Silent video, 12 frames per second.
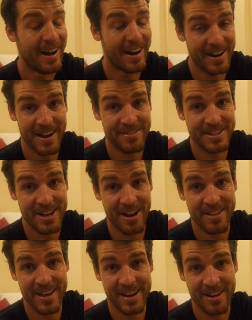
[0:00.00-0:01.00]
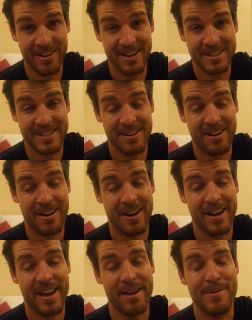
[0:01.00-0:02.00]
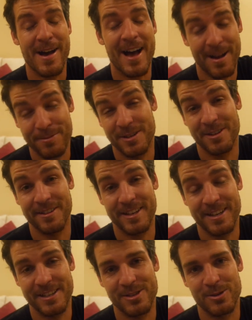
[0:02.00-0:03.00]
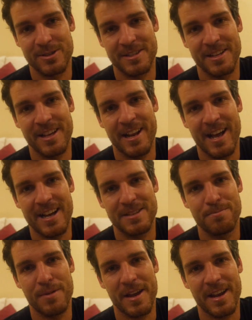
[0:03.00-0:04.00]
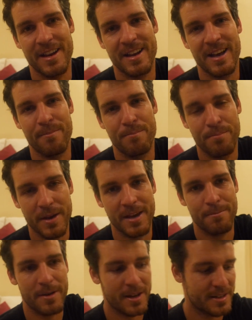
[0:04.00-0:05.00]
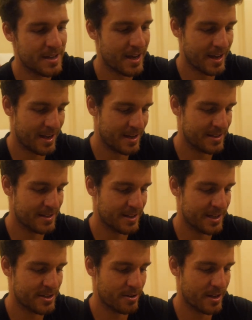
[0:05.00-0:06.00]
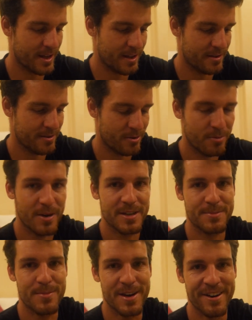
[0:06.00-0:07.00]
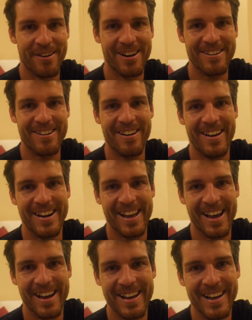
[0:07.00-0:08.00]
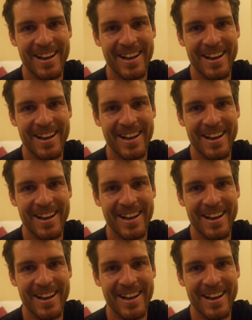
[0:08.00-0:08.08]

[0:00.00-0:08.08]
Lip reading: I'm gonna have to go there, guys. I am absolutely exhausted. It has been a big, big day. It is literally almost midnight right now.